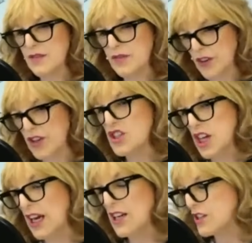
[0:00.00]
for the
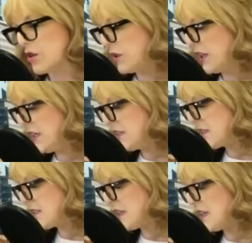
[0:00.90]
change that we need to
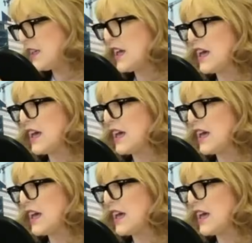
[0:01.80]
see.